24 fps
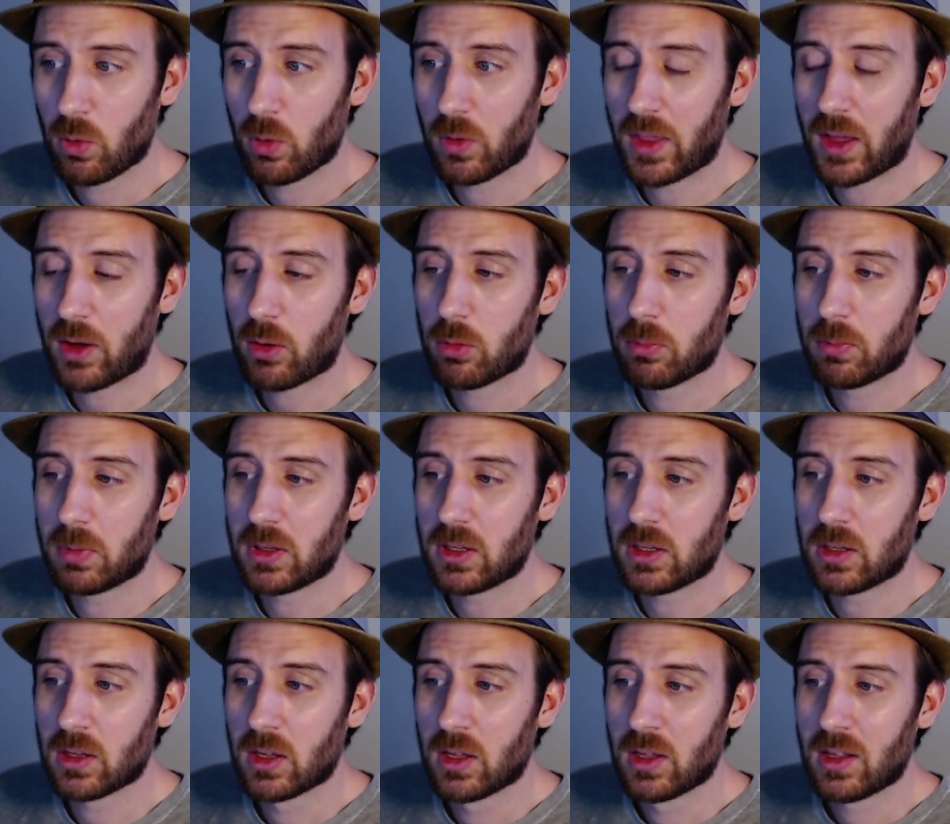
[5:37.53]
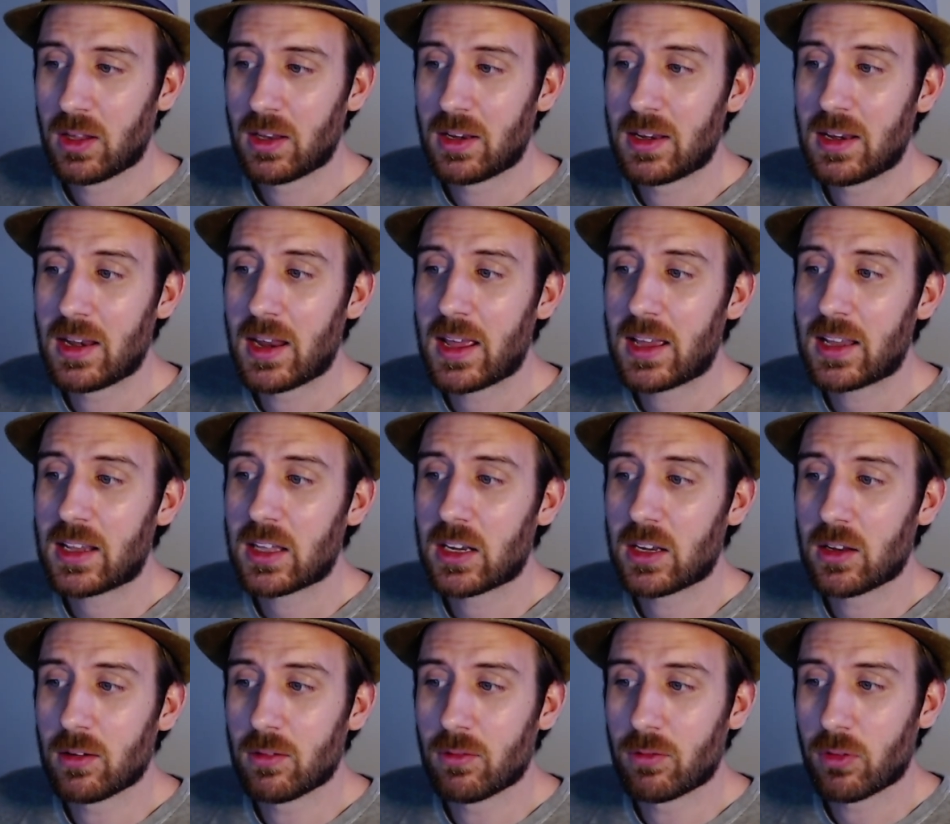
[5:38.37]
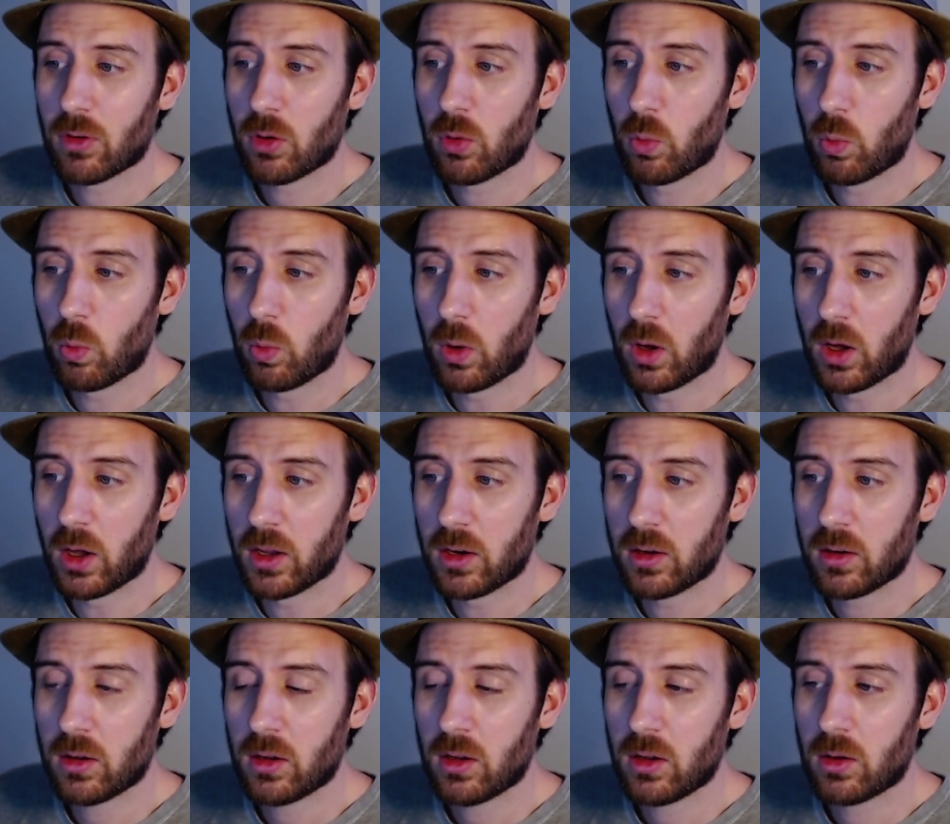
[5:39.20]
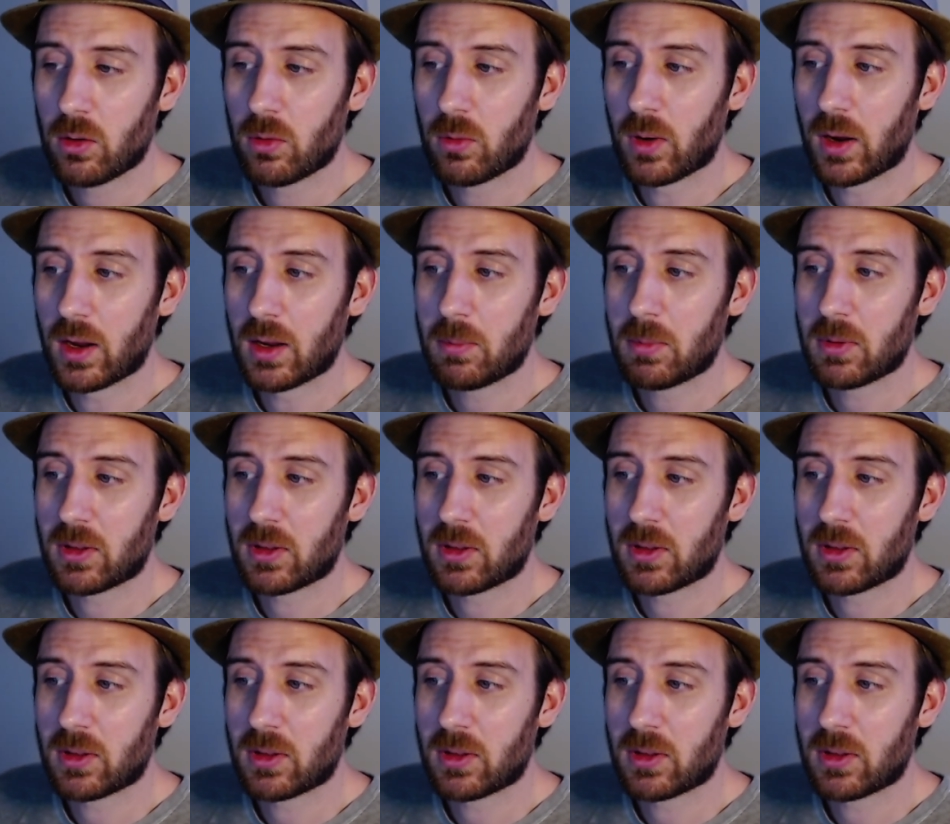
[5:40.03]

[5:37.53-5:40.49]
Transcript: Well, that would be -1, right?